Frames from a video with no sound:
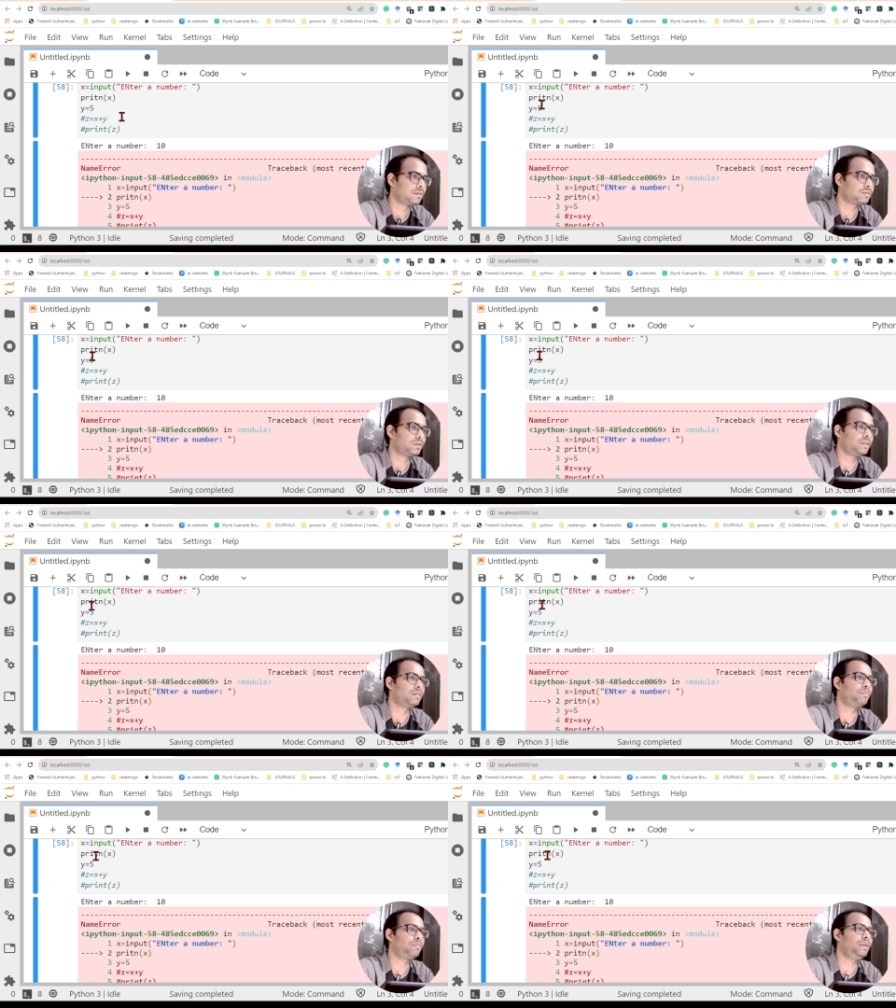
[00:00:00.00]
So here
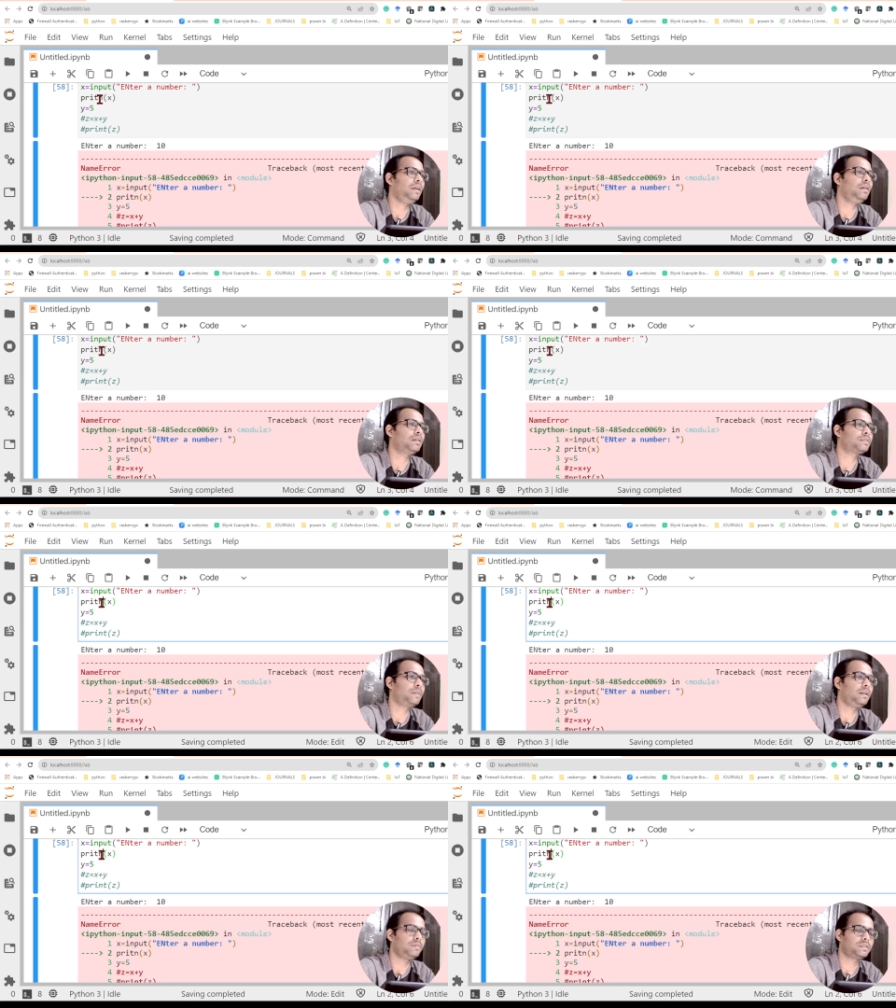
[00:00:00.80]
the print
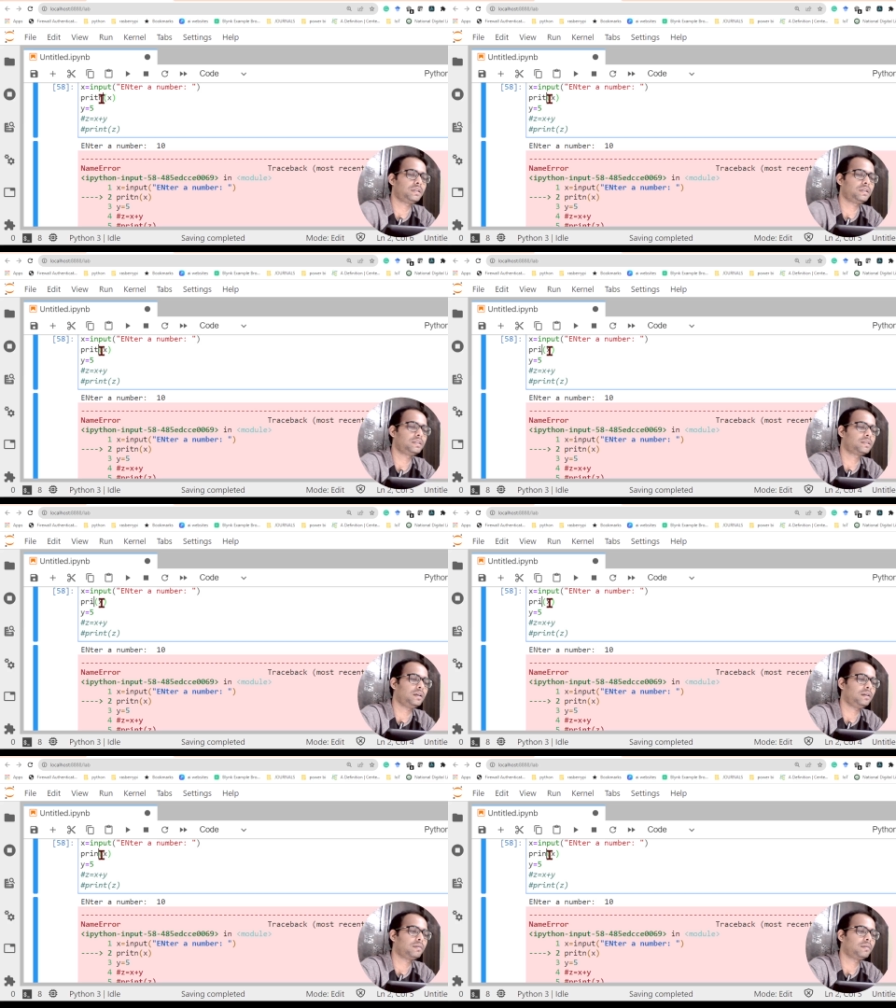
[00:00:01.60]
spelling mistake is there.